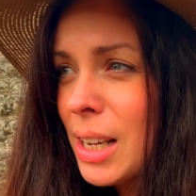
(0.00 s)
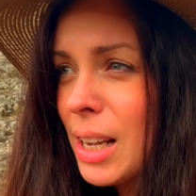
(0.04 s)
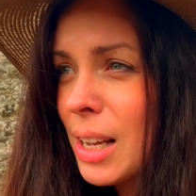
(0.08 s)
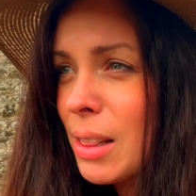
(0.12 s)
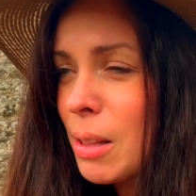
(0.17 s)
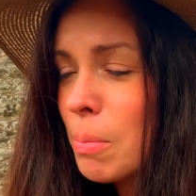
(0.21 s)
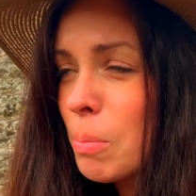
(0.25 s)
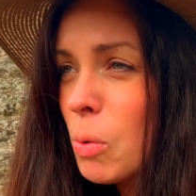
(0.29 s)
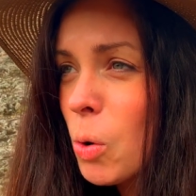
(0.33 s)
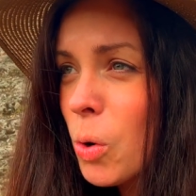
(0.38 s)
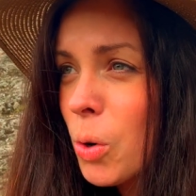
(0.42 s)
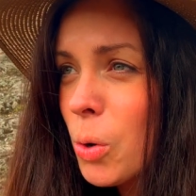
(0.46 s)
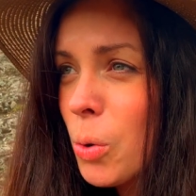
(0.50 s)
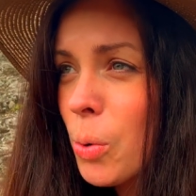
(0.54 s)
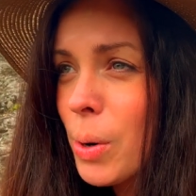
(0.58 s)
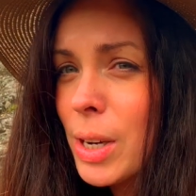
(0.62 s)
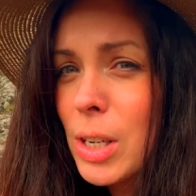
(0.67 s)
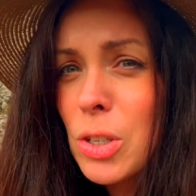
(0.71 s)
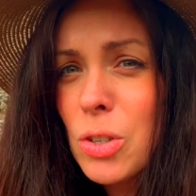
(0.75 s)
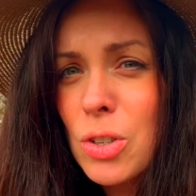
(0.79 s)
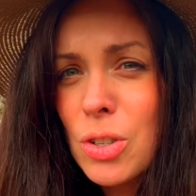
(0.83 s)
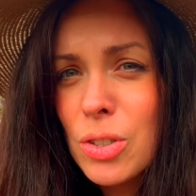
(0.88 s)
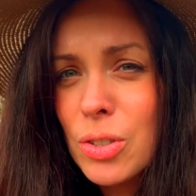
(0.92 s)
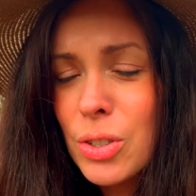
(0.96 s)
And the more
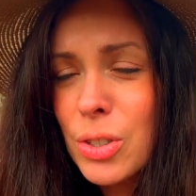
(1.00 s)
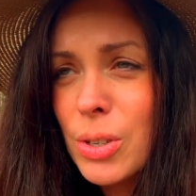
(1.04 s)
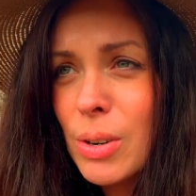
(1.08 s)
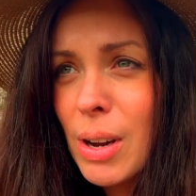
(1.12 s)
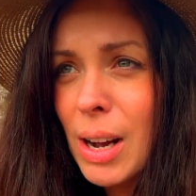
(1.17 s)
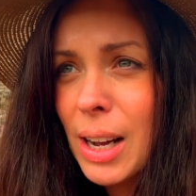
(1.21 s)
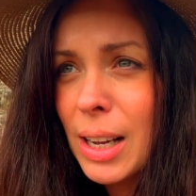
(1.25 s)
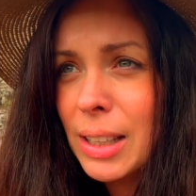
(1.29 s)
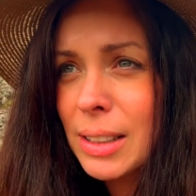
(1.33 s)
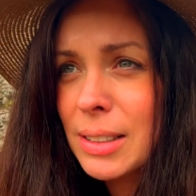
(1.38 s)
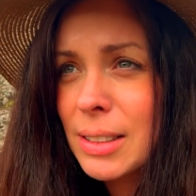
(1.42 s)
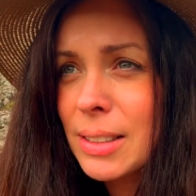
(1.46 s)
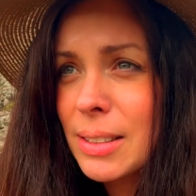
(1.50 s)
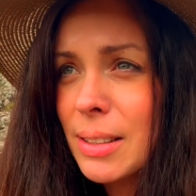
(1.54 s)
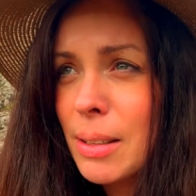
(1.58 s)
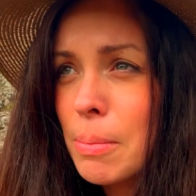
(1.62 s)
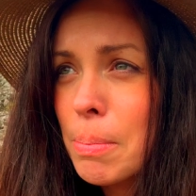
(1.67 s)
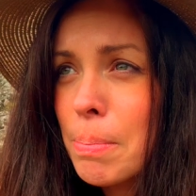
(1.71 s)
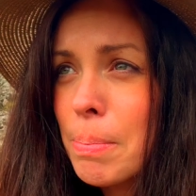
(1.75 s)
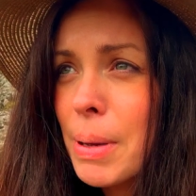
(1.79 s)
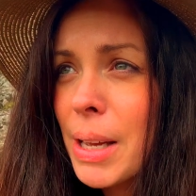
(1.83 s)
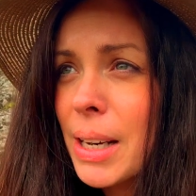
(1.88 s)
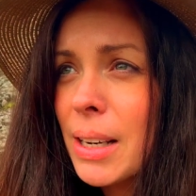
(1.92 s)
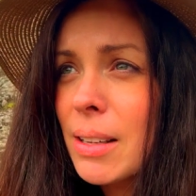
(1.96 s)
questions you ask, the
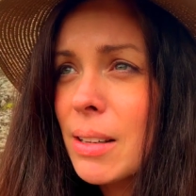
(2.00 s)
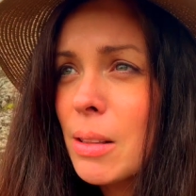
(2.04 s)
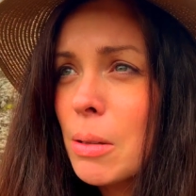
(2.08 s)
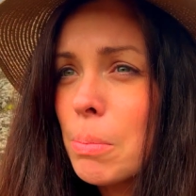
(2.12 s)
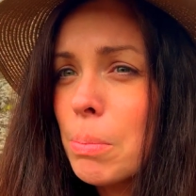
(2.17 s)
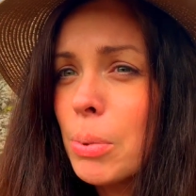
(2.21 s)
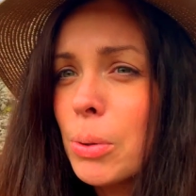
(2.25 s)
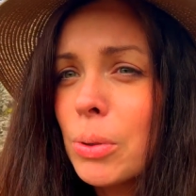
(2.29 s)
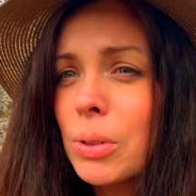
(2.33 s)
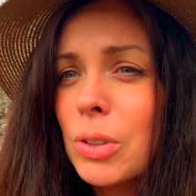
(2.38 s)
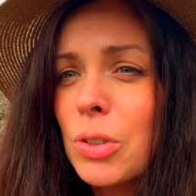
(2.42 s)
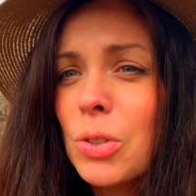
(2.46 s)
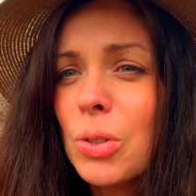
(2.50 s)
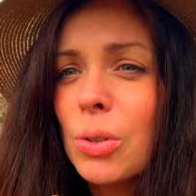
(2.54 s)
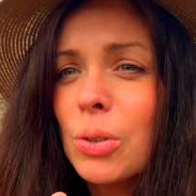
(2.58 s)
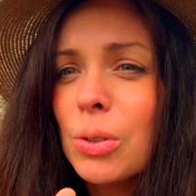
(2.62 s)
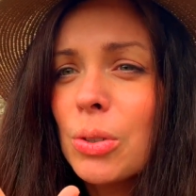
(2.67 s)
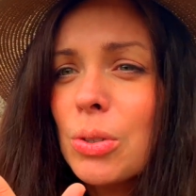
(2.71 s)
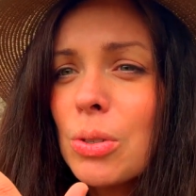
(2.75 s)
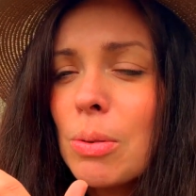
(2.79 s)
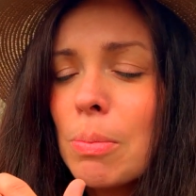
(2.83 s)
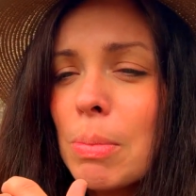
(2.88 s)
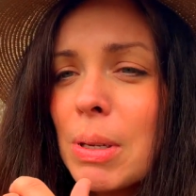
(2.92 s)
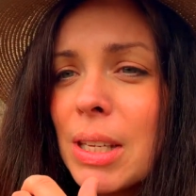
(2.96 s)
better the book is
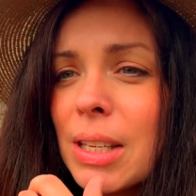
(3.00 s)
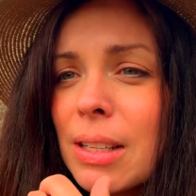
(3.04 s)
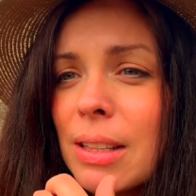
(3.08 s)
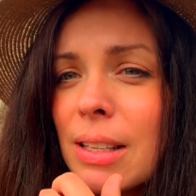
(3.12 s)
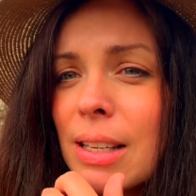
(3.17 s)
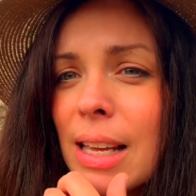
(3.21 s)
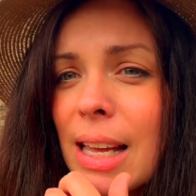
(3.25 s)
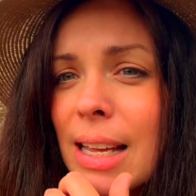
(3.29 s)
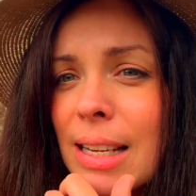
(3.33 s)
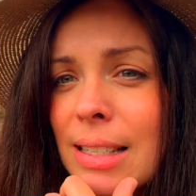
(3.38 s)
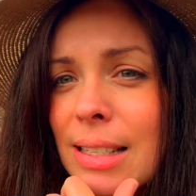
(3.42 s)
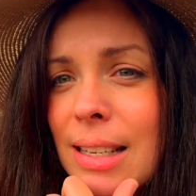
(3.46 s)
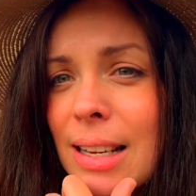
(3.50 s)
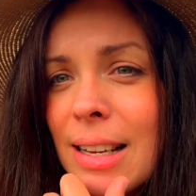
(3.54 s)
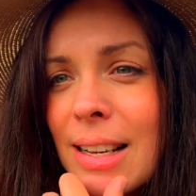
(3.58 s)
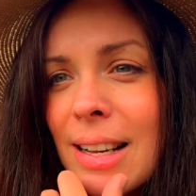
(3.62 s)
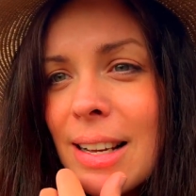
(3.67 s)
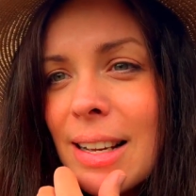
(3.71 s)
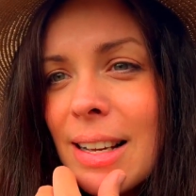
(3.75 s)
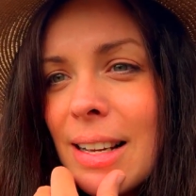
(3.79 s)
going to be in the end.